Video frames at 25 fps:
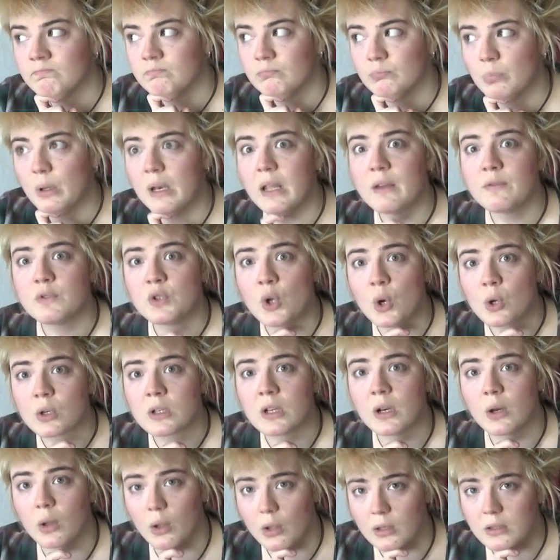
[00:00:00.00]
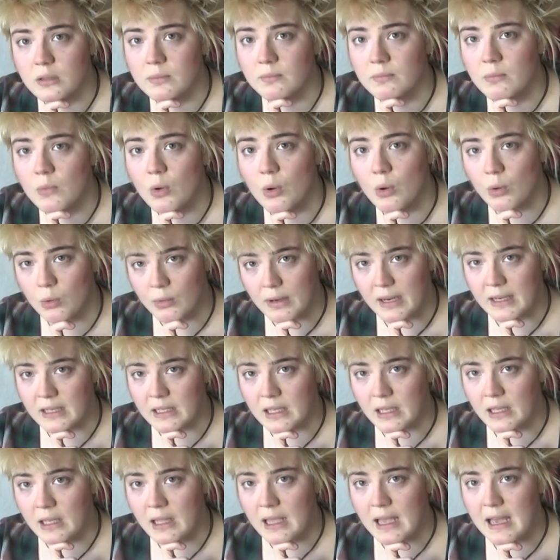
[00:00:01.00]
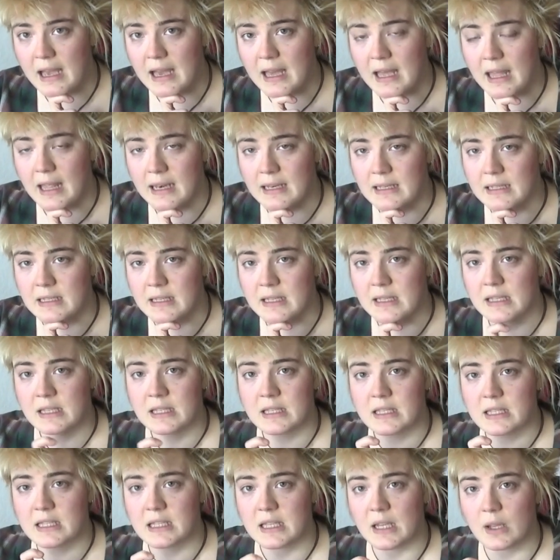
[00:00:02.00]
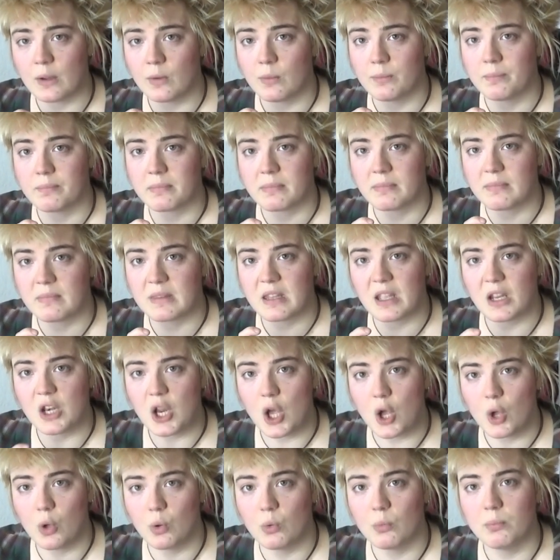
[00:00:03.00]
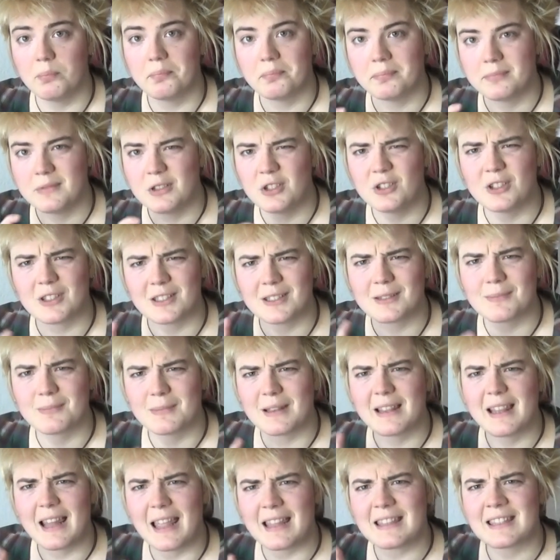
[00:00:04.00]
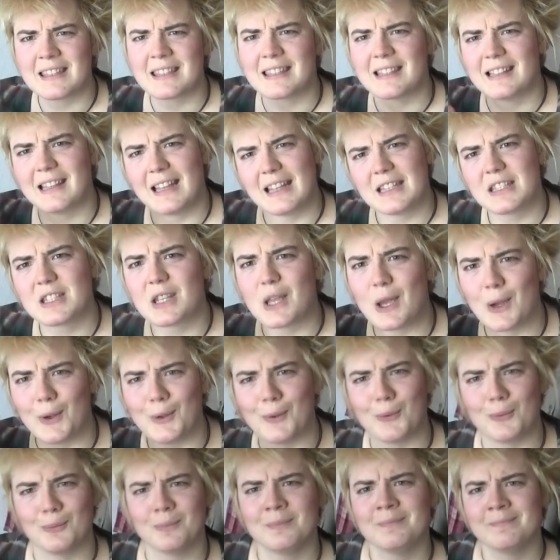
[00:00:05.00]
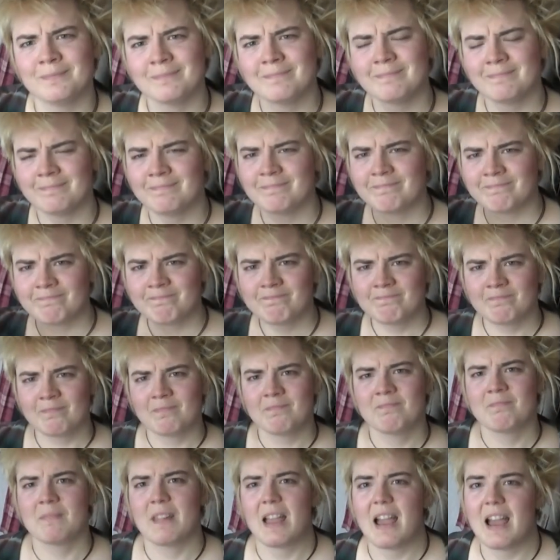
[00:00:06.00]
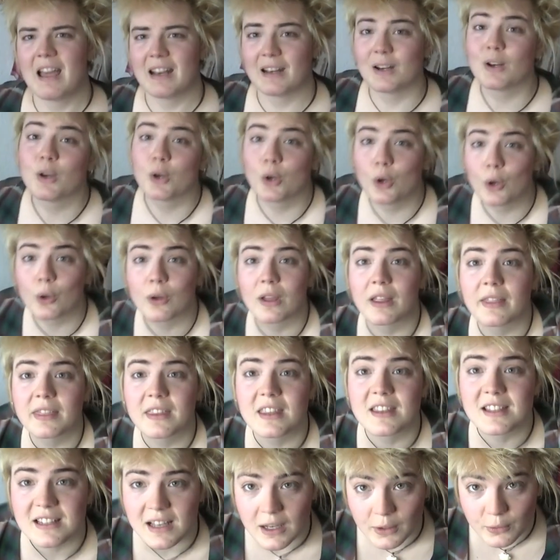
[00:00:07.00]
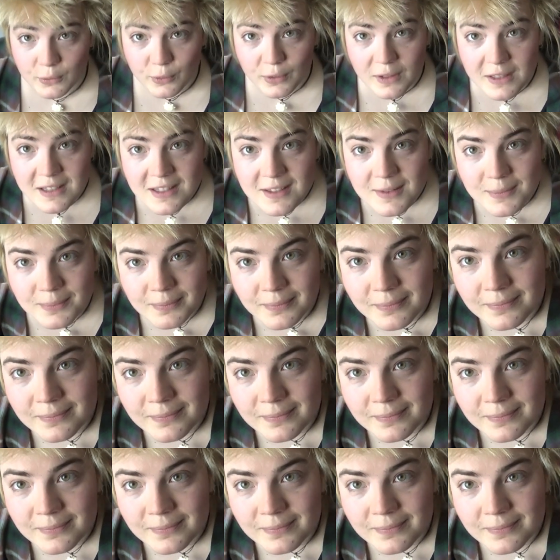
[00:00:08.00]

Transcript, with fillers: But I've talked a lot already and so, you know, just let's let's go and look at these outfits.